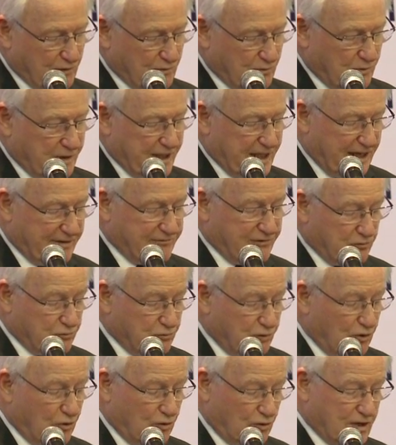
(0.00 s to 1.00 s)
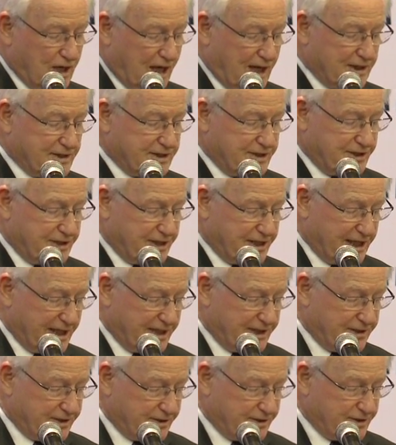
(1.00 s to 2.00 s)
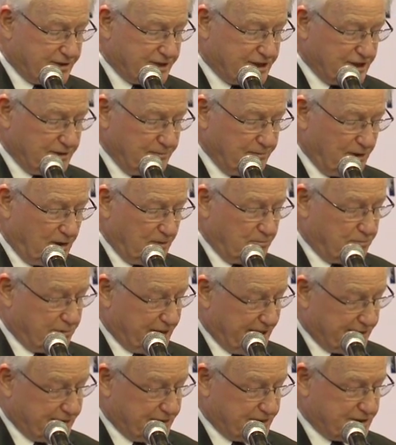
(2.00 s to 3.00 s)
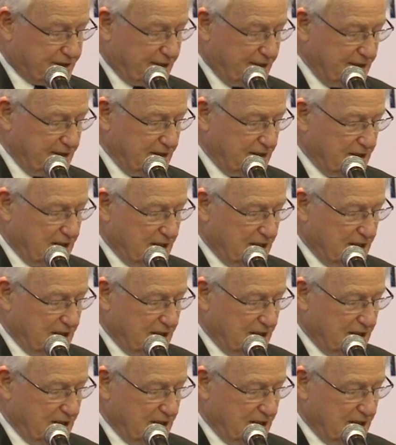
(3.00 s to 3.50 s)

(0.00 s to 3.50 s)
We have a world-class education system, I'm proud to say.